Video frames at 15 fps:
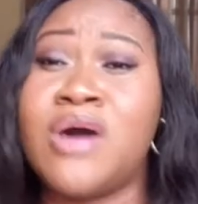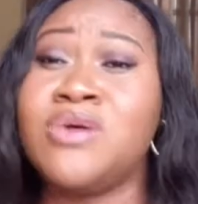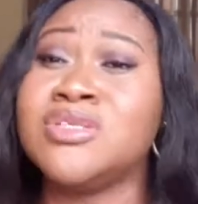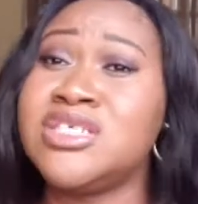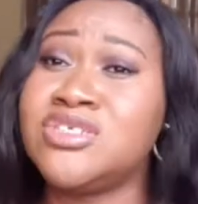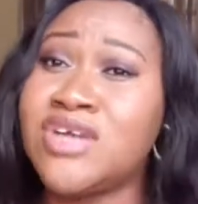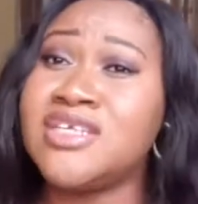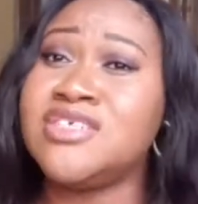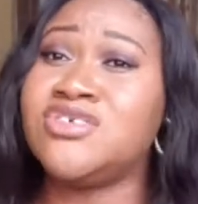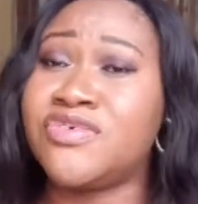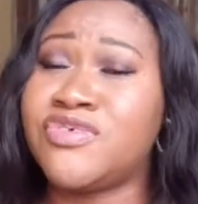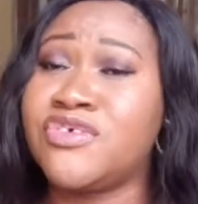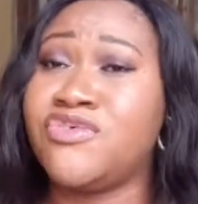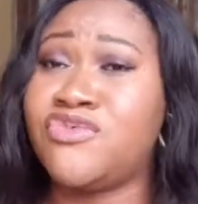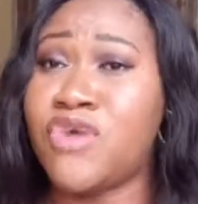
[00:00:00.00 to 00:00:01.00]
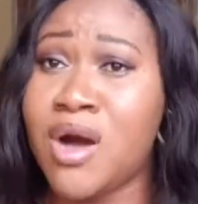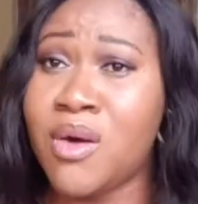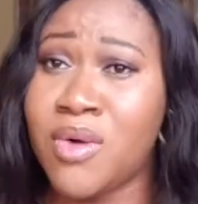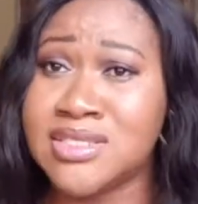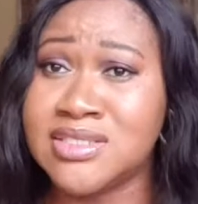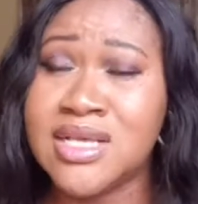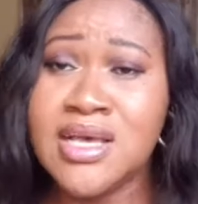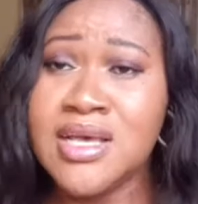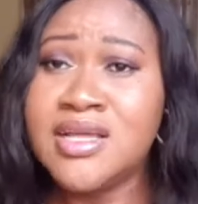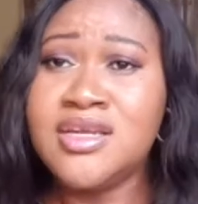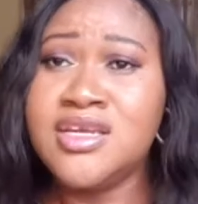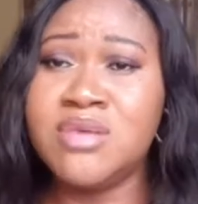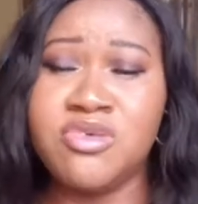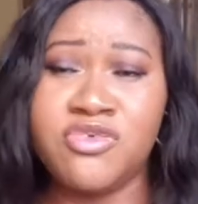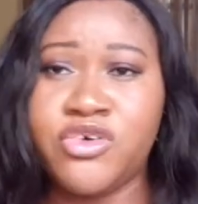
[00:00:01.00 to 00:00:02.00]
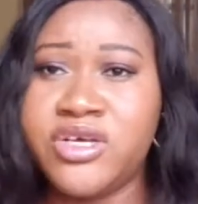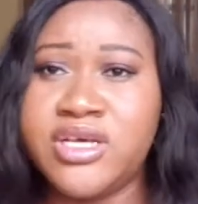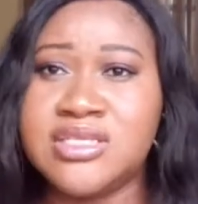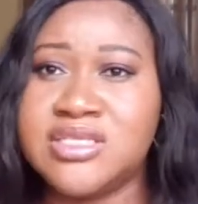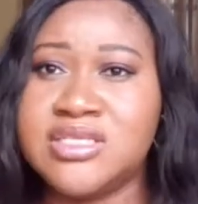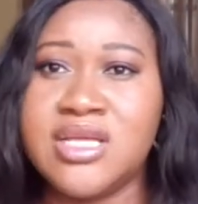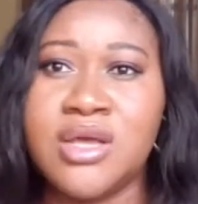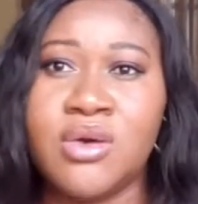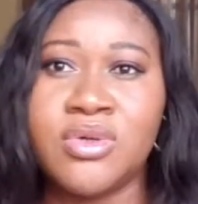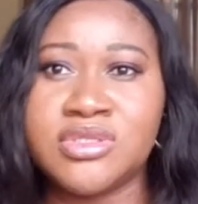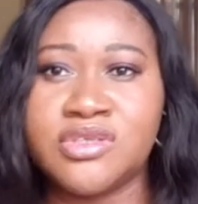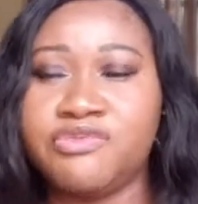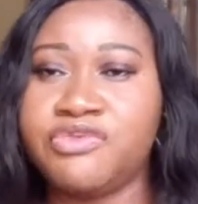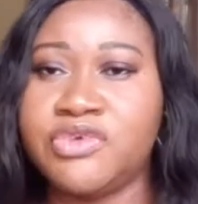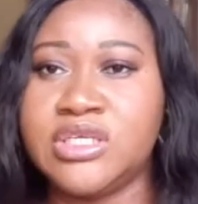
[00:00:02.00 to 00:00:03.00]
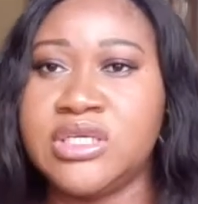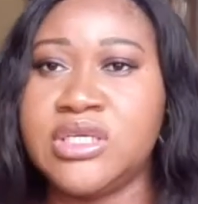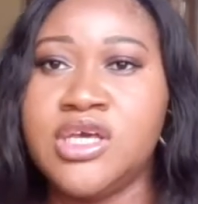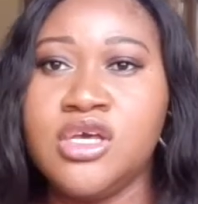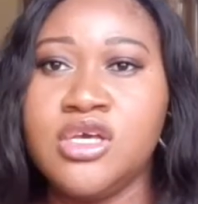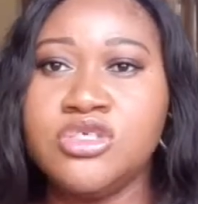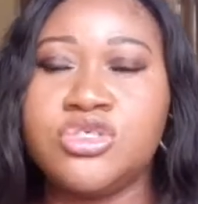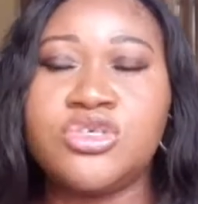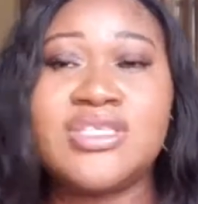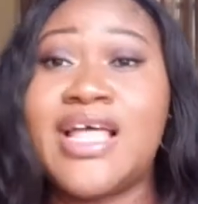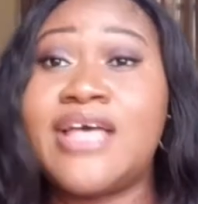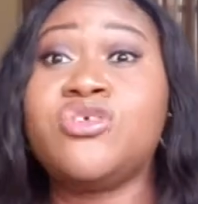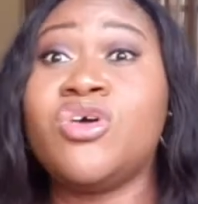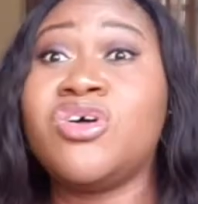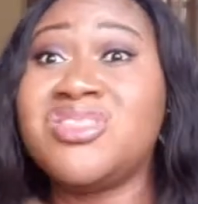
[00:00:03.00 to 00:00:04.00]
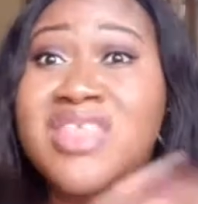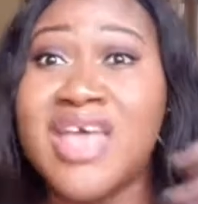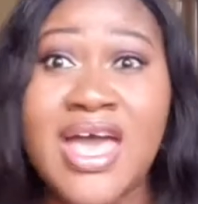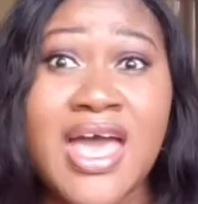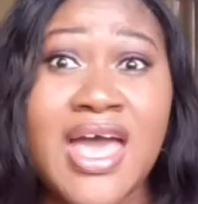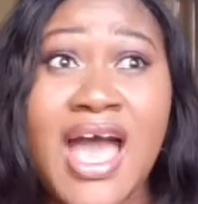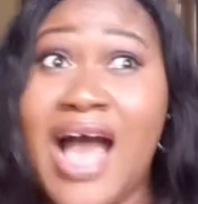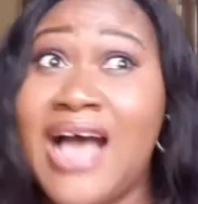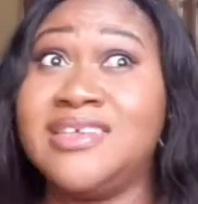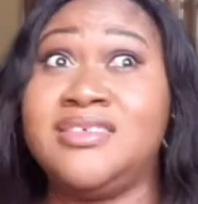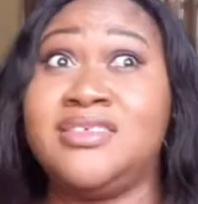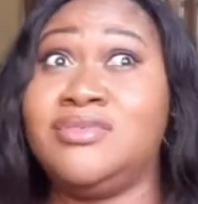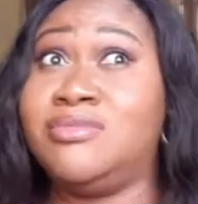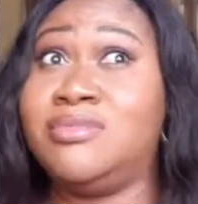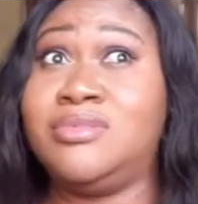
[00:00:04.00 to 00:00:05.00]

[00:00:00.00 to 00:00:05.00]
I was literally in traffic for 4 hours day before yesterday. It wasn't funny. So it's like you're there and